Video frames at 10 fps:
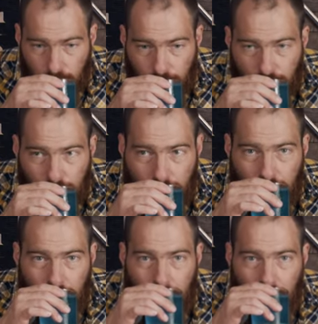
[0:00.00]

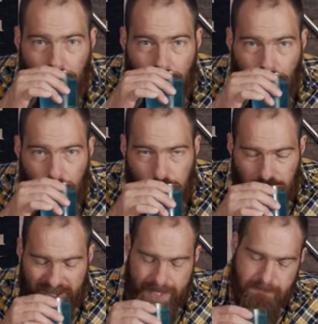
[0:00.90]

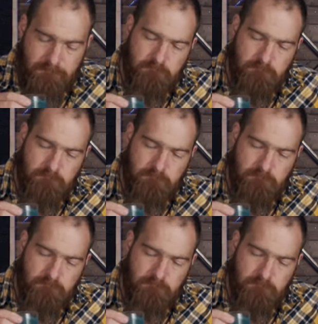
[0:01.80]
(no one is talking)